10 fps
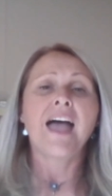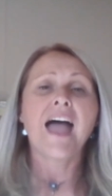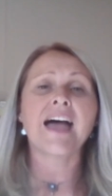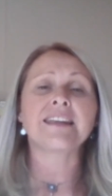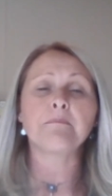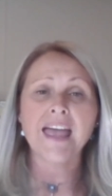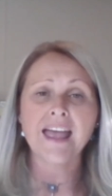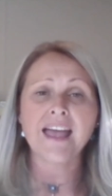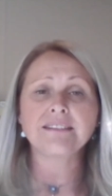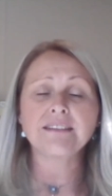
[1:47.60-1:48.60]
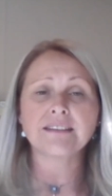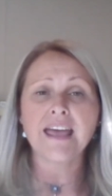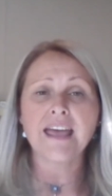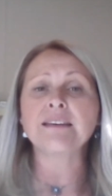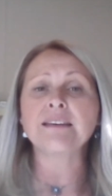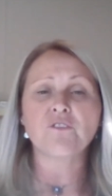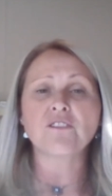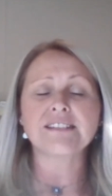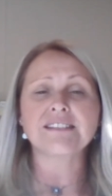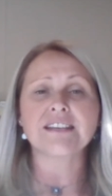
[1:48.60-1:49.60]
And a man named
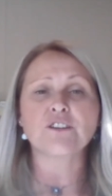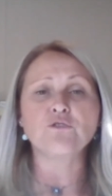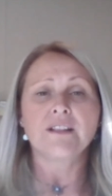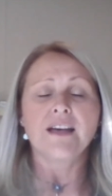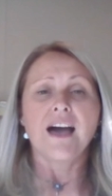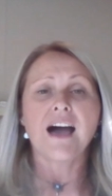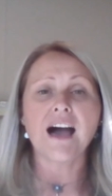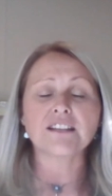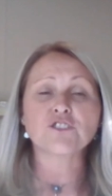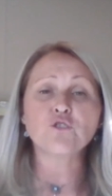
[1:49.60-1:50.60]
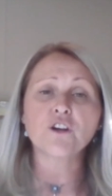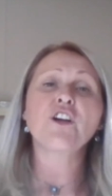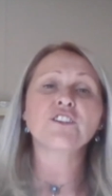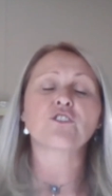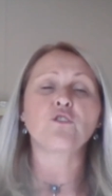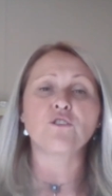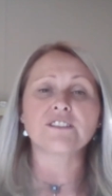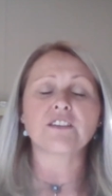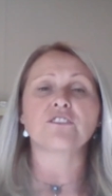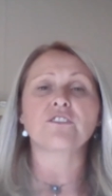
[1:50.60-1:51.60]
Roxy Tickle uh, took her to
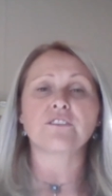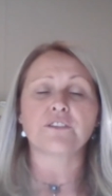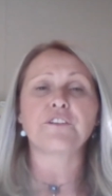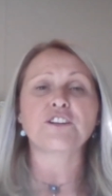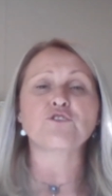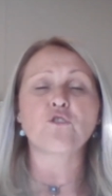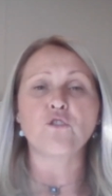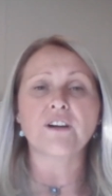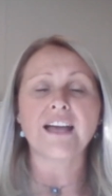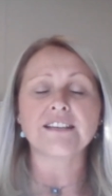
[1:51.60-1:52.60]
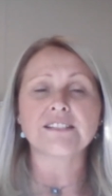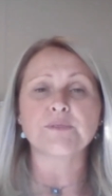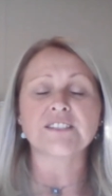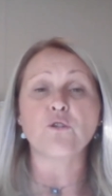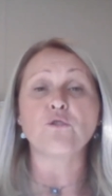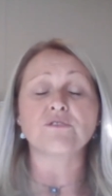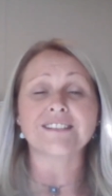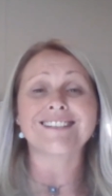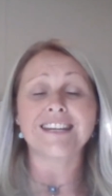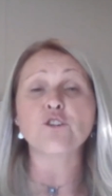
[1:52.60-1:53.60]
court. So the, the federal court case was called
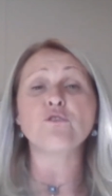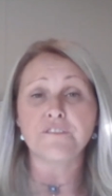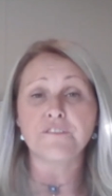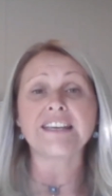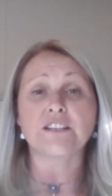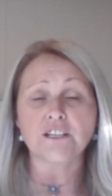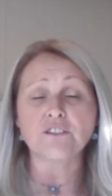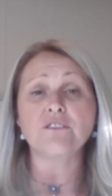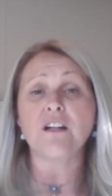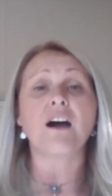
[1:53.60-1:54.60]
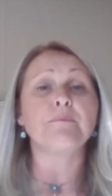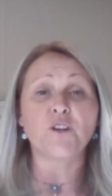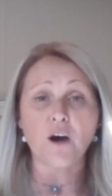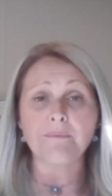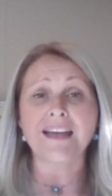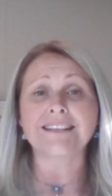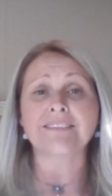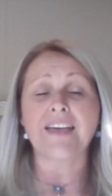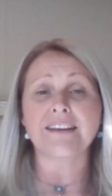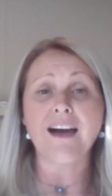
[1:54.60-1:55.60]
Tickle v. Giggle. I'm not making
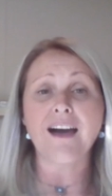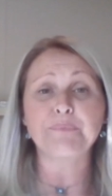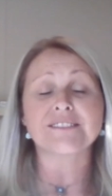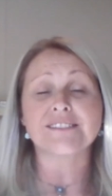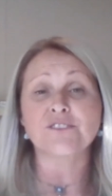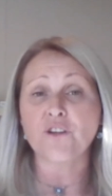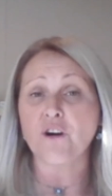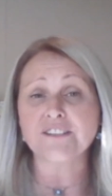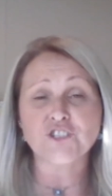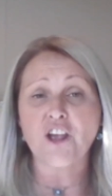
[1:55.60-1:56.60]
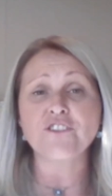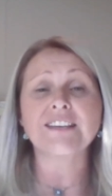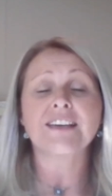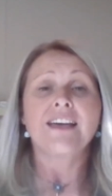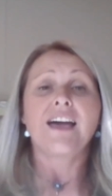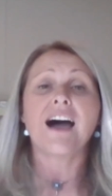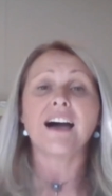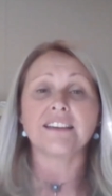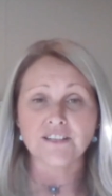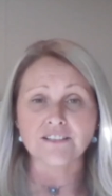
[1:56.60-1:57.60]
that up, it's not a joke.
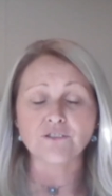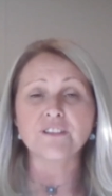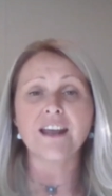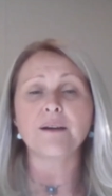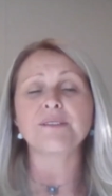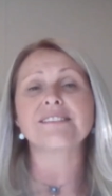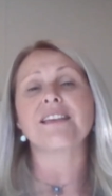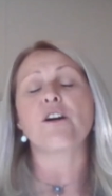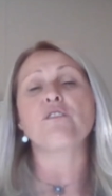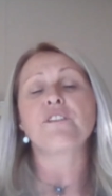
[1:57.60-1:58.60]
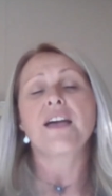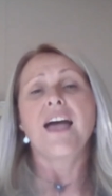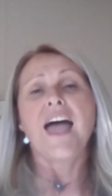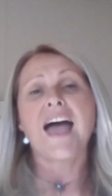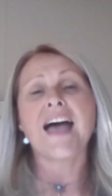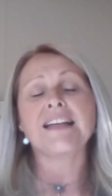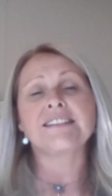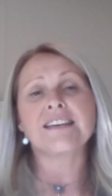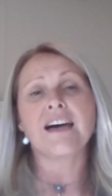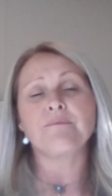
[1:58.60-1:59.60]
Uh, you can look it up yourself. And
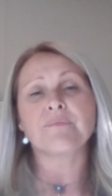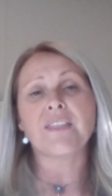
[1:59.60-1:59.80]
um,